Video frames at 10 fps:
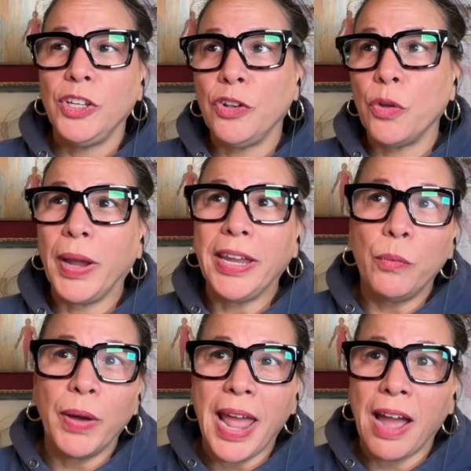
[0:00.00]
the way
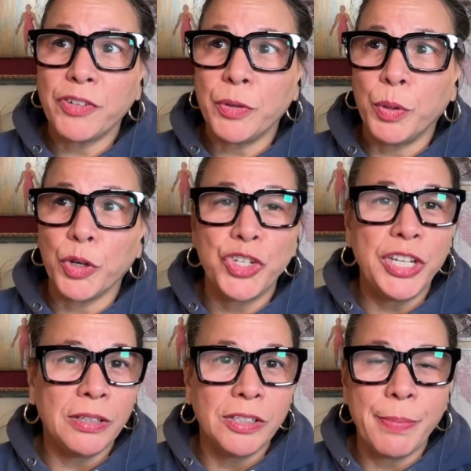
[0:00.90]
he went after Brooke
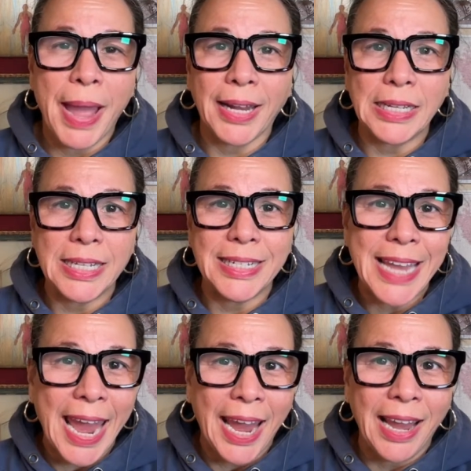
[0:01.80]
Shields back in the
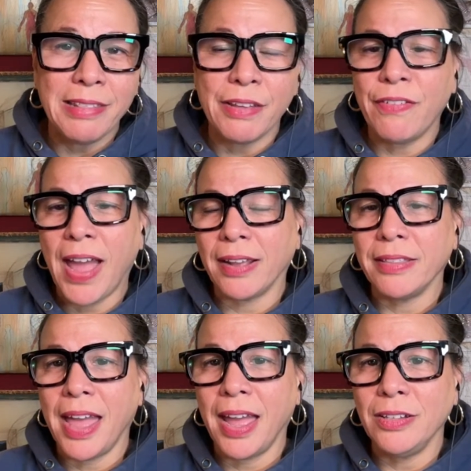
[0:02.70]
day, the
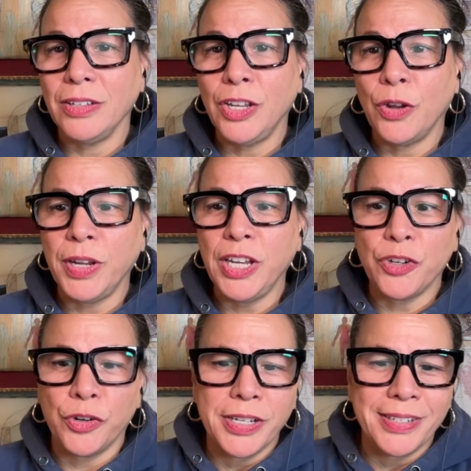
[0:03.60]
fact that, he
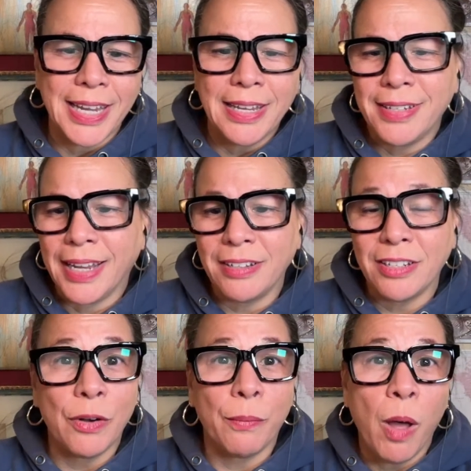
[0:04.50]
turned his kids
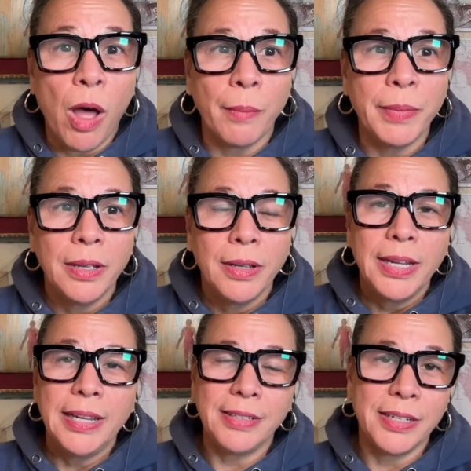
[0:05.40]
against their mom,
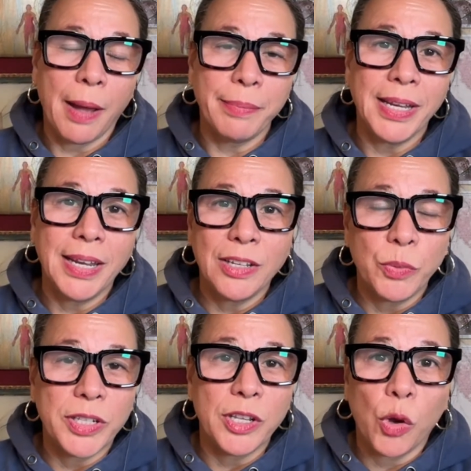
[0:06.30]
his adopted
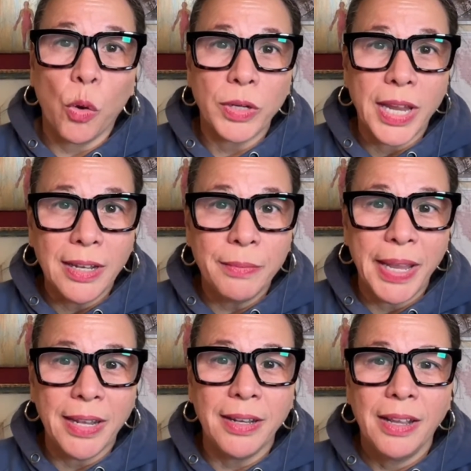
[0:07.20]
kids with Nicole
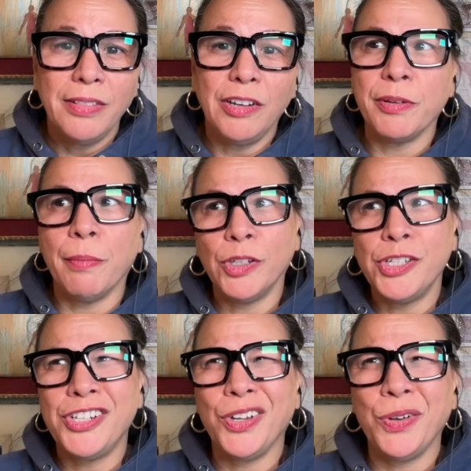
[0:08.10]
Kidman. There's a
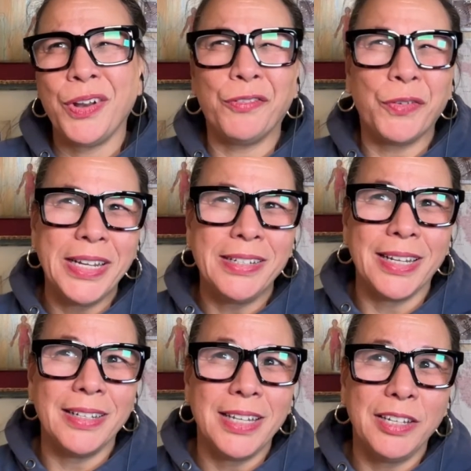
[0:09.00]
multitude of
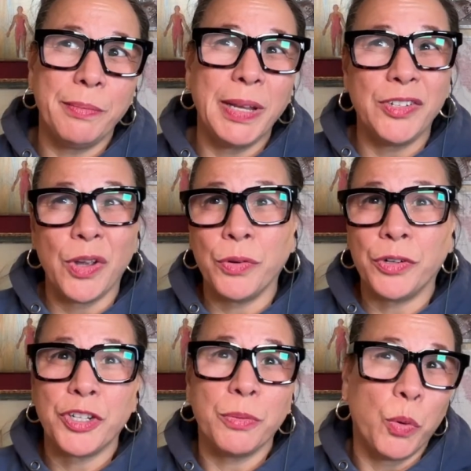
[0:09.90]
reasons he's a big
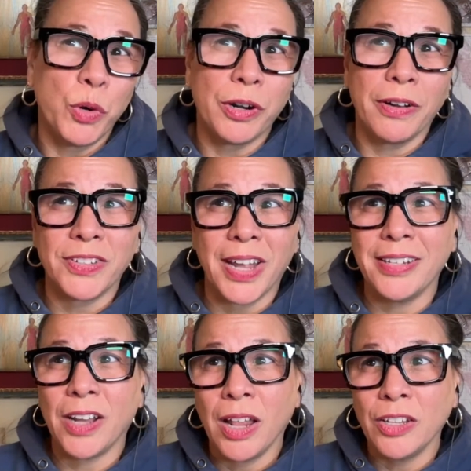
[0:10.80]
donor supporter of
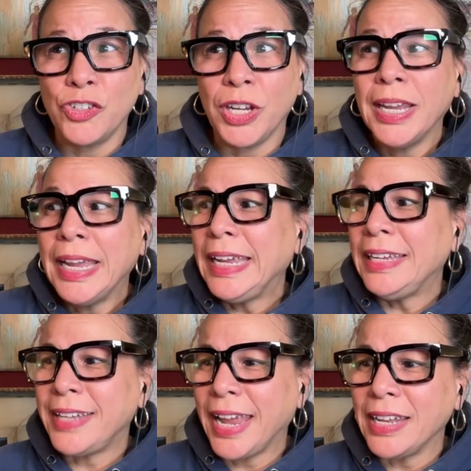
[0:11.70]
Scientology.
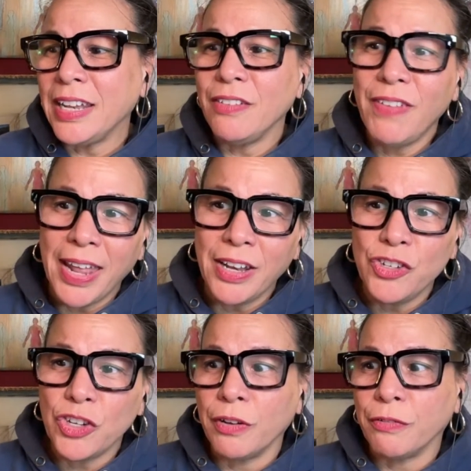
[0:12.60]
He's taken
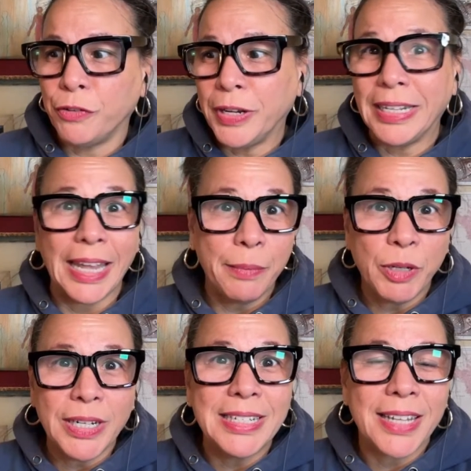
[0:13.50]
advantage of free
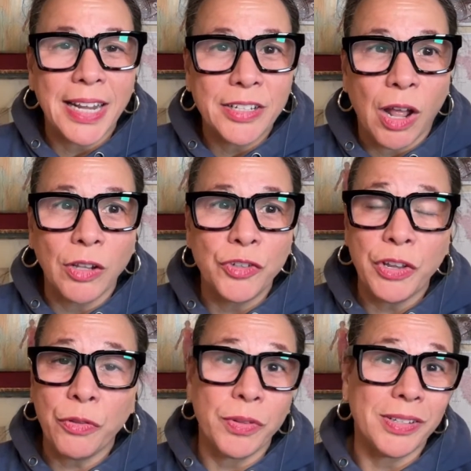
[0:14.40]
labor in
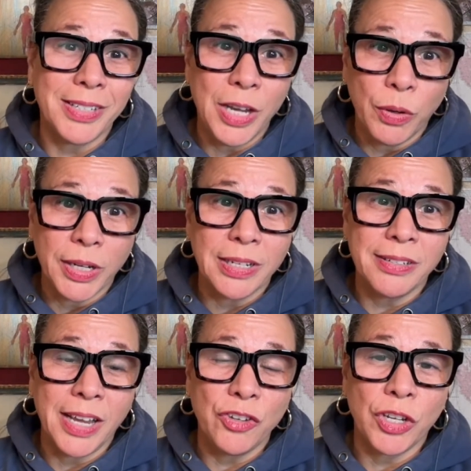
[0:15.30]
Scientology through the Sea
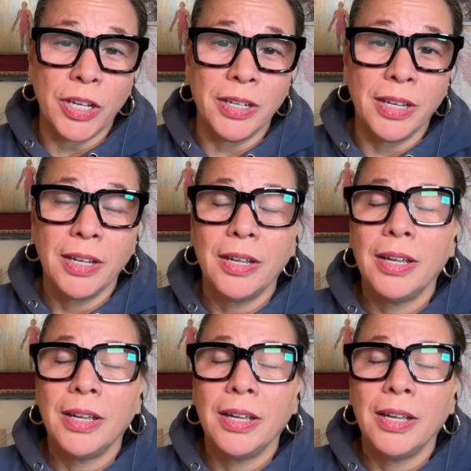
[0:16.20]
Organization.